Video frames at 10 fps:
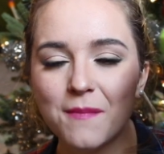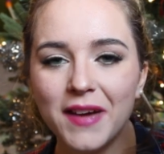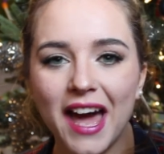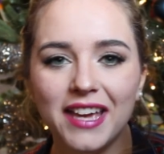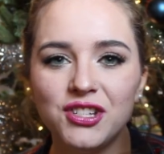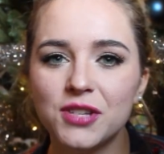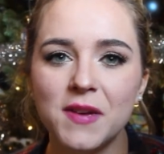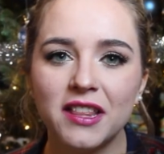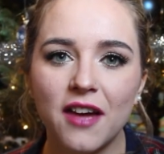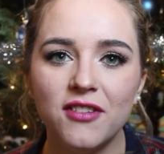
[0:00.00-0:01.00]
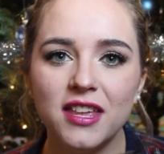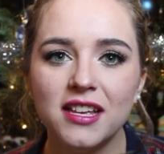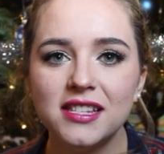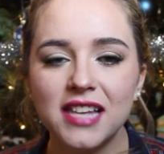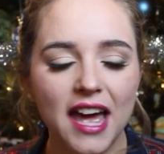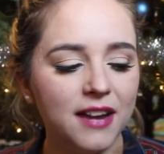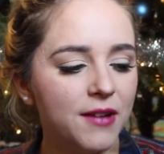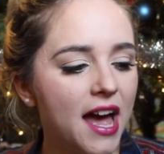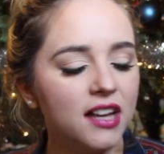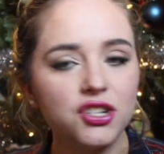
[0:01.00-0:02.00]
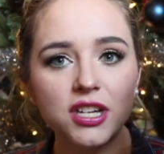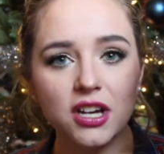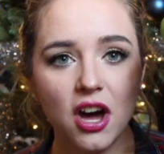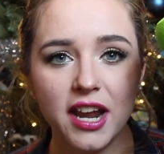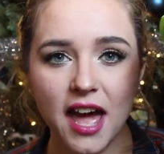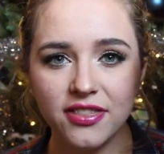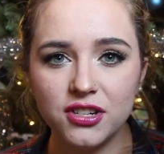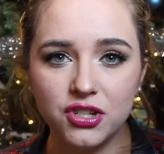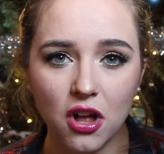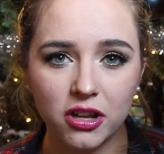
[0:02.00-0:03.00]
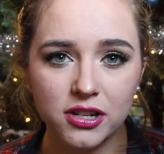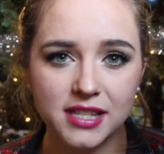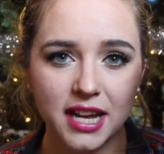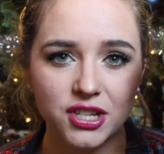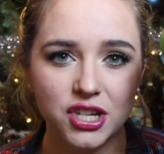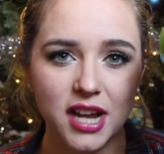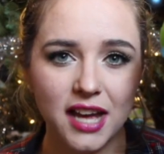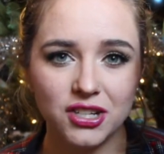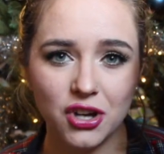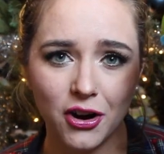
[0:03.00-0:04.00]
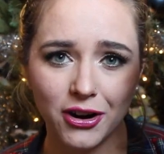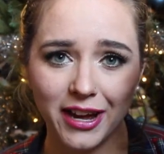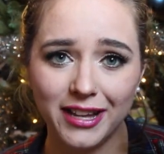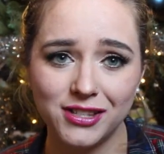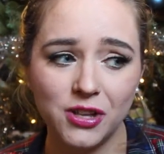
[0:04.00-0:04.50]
But yeah, he's just been in love with this, and we actually got it at the dollar section at Target.